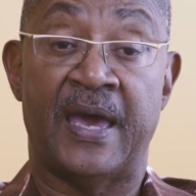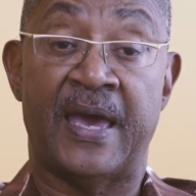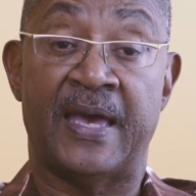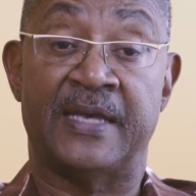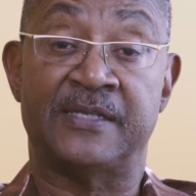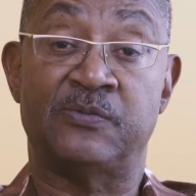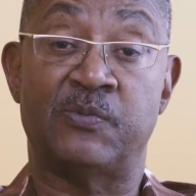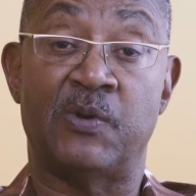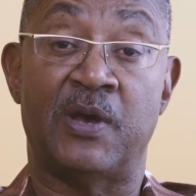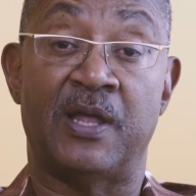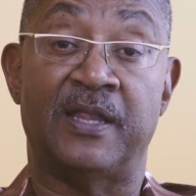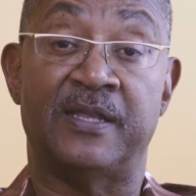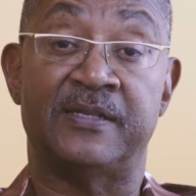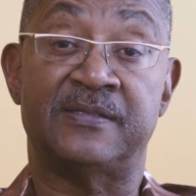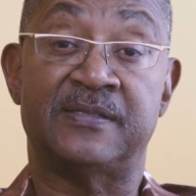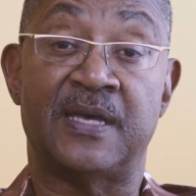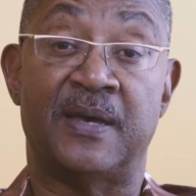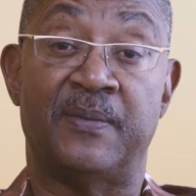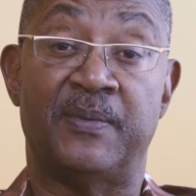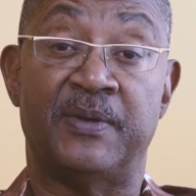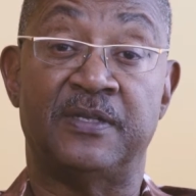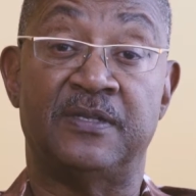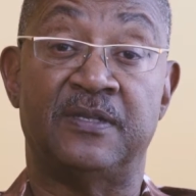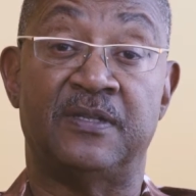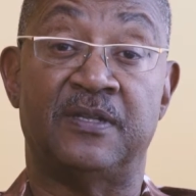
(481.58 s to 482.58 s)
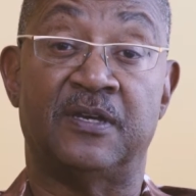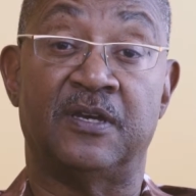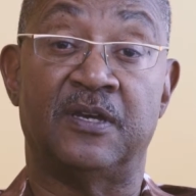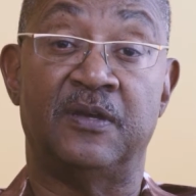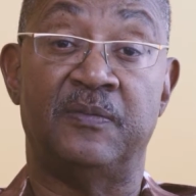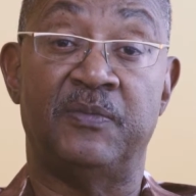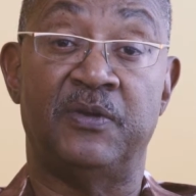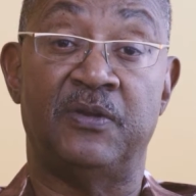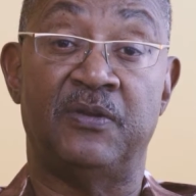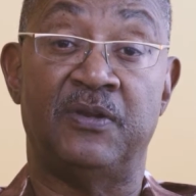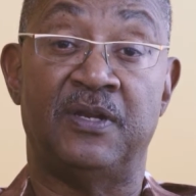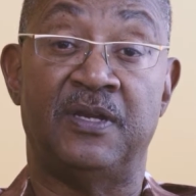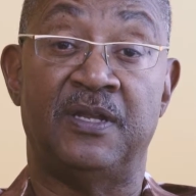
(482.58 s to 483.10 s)
as well as coming to the
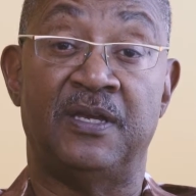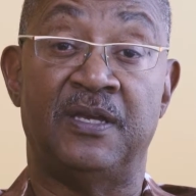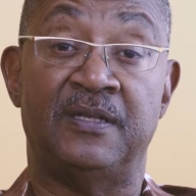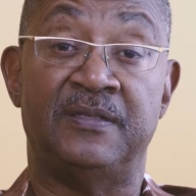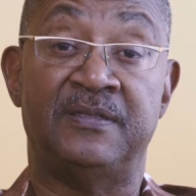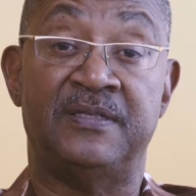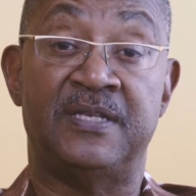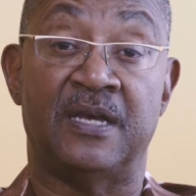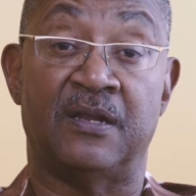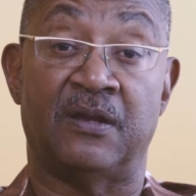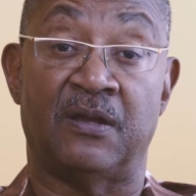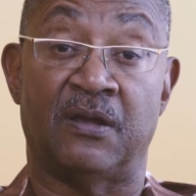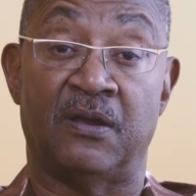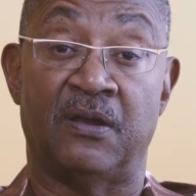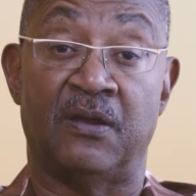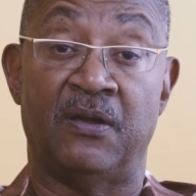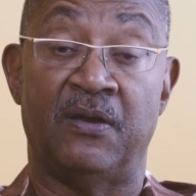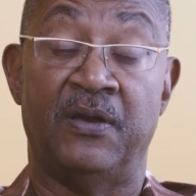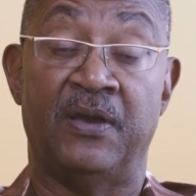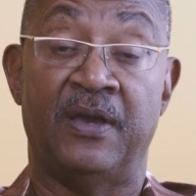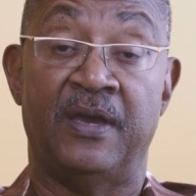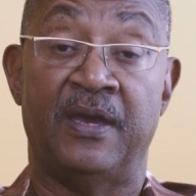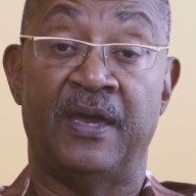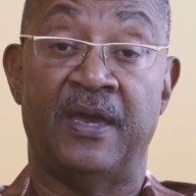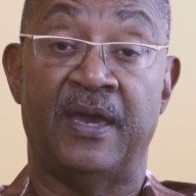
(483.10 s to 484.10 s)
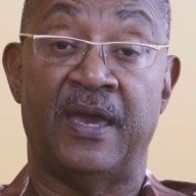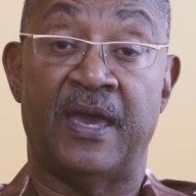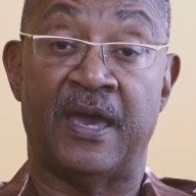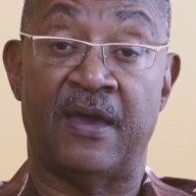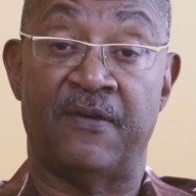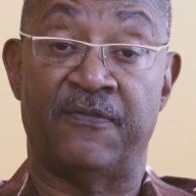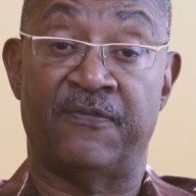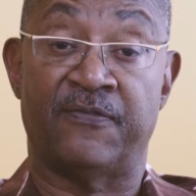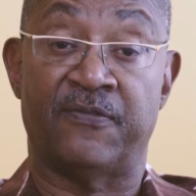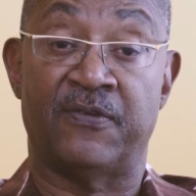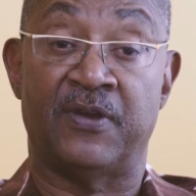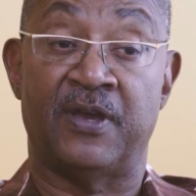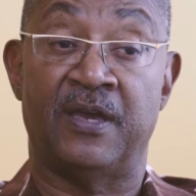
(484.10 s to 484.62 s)
community dinner
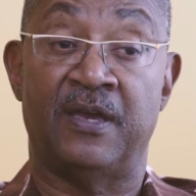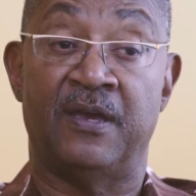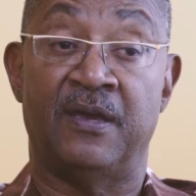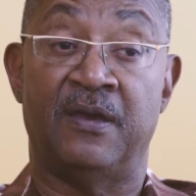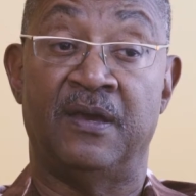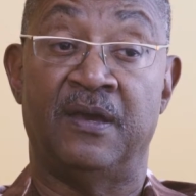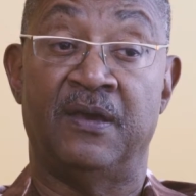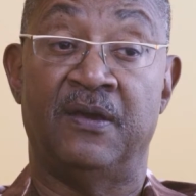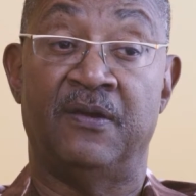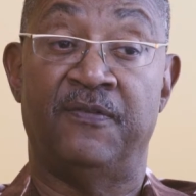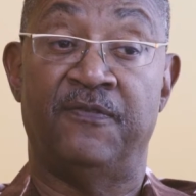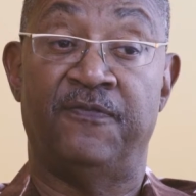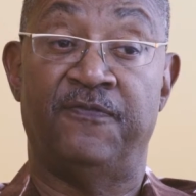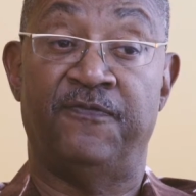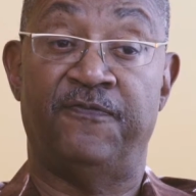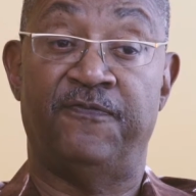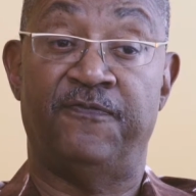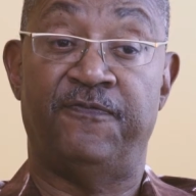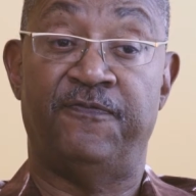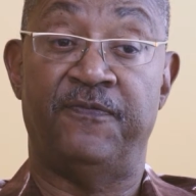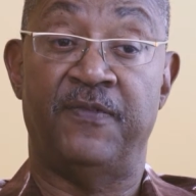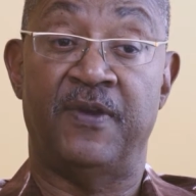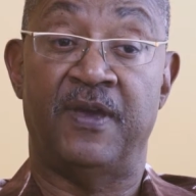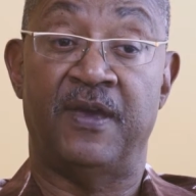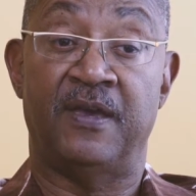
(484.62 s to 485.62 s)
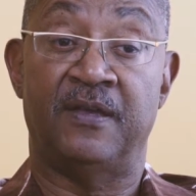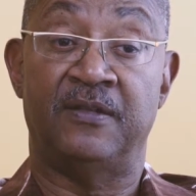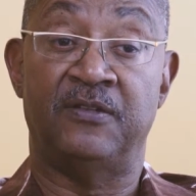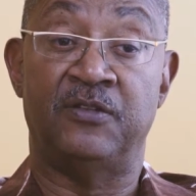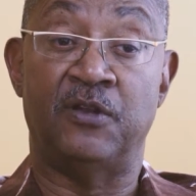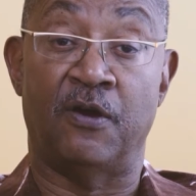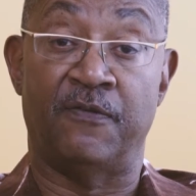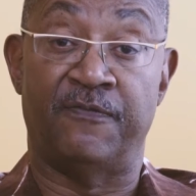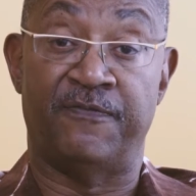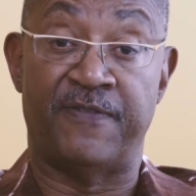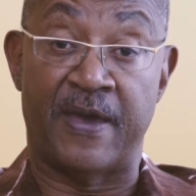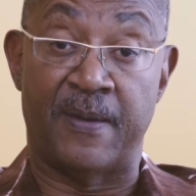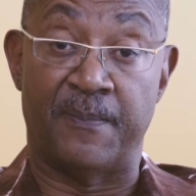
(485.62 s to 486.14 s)
every
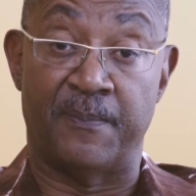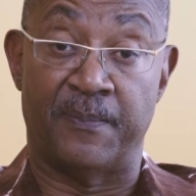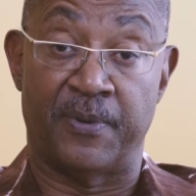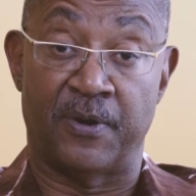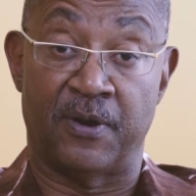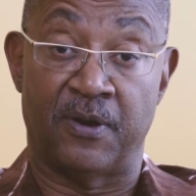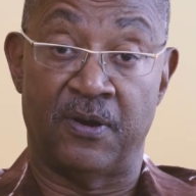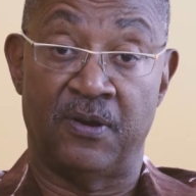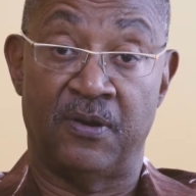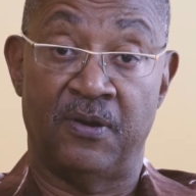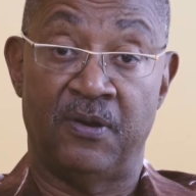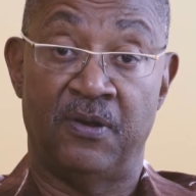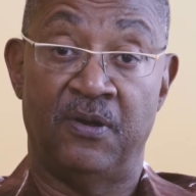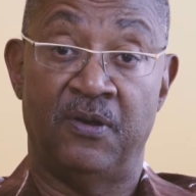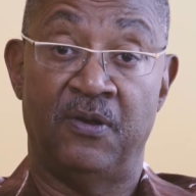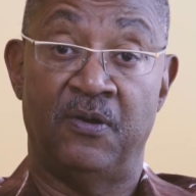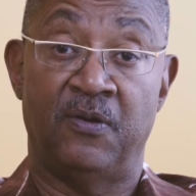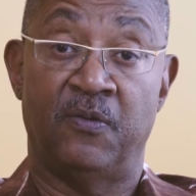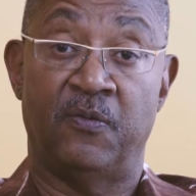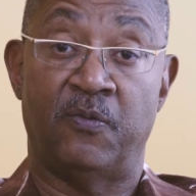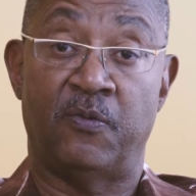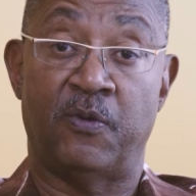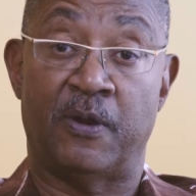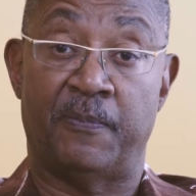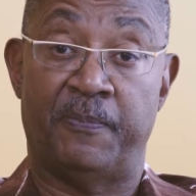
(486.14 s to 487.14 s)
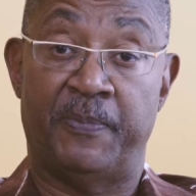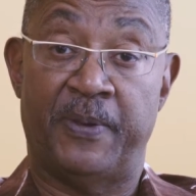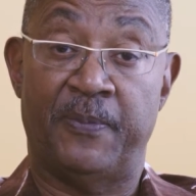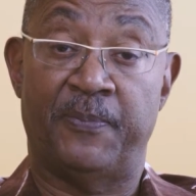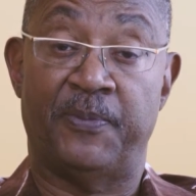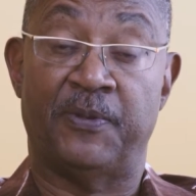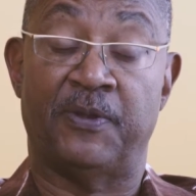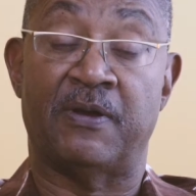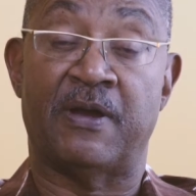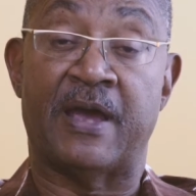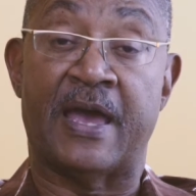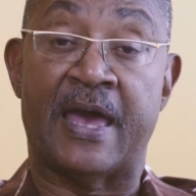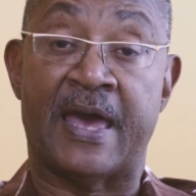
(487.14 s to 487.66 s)
November, where
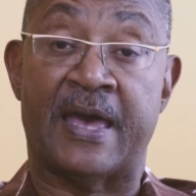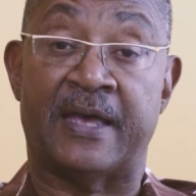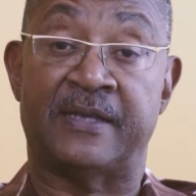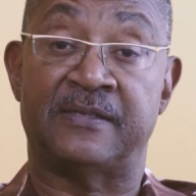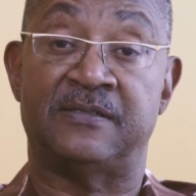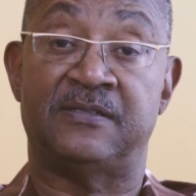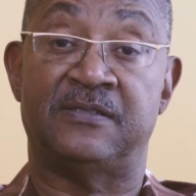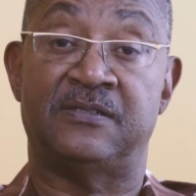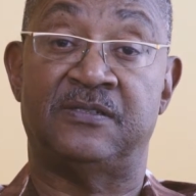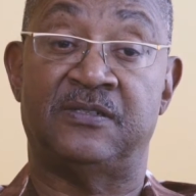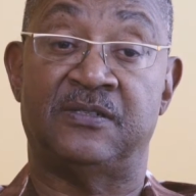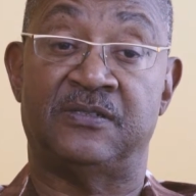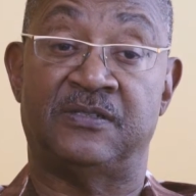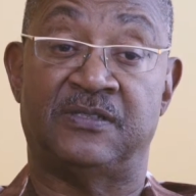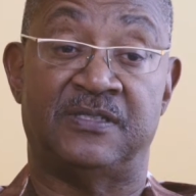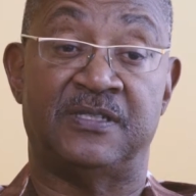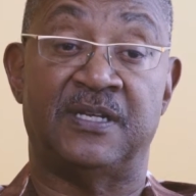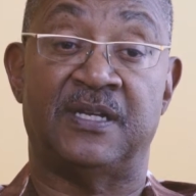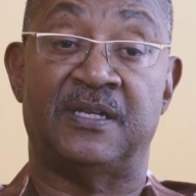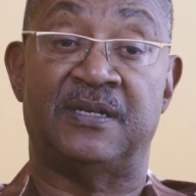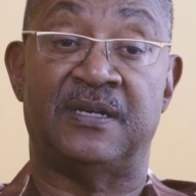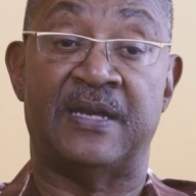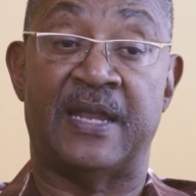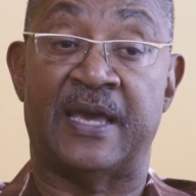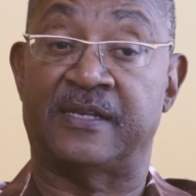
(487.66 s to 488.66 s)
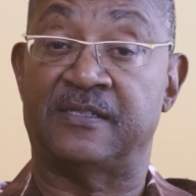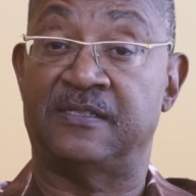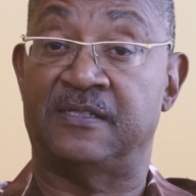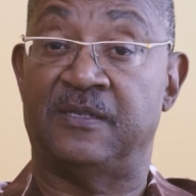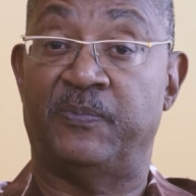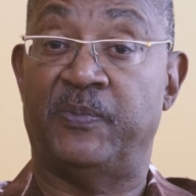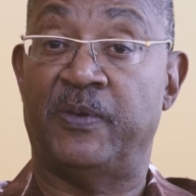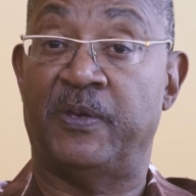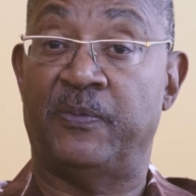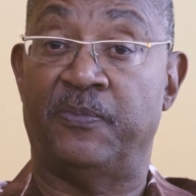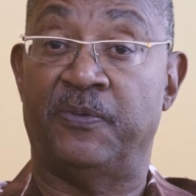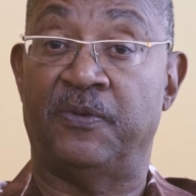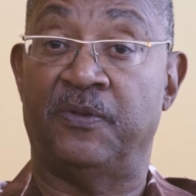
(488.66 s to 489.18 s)
people are asked to sit next to
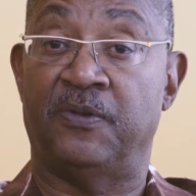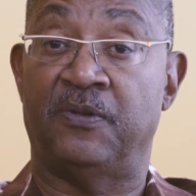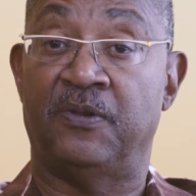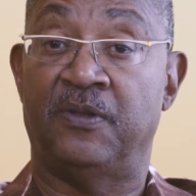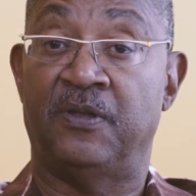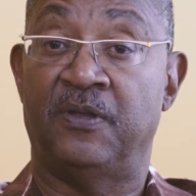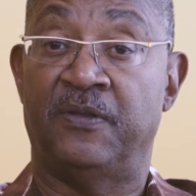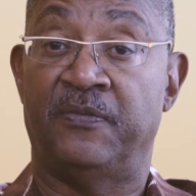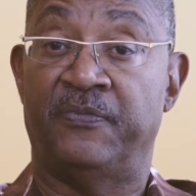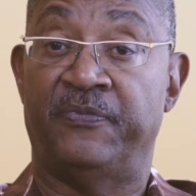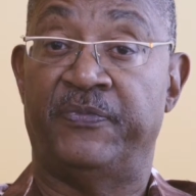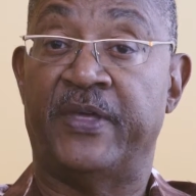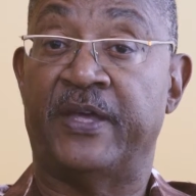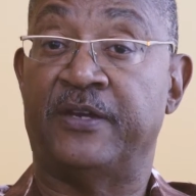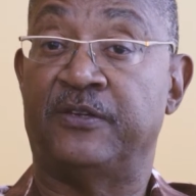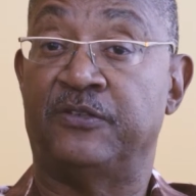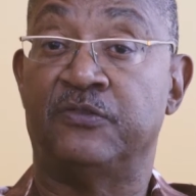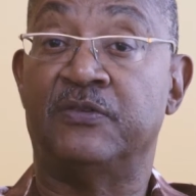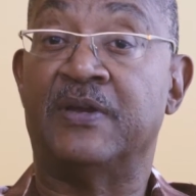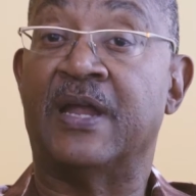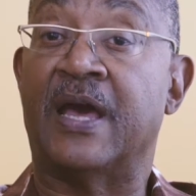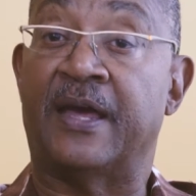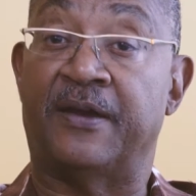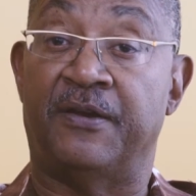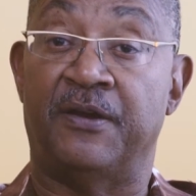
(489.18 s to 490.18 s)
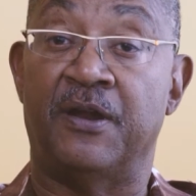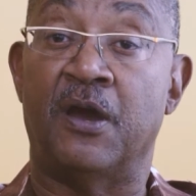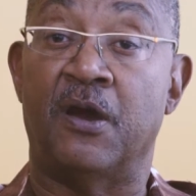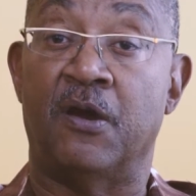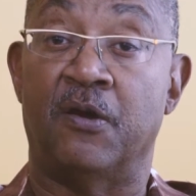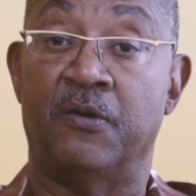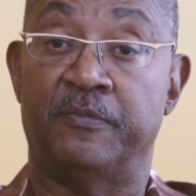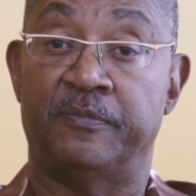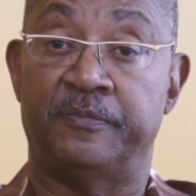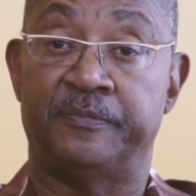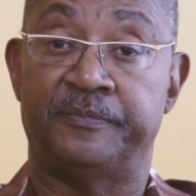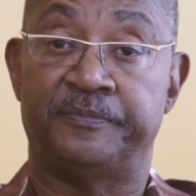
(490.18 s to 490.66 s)
people they do not know.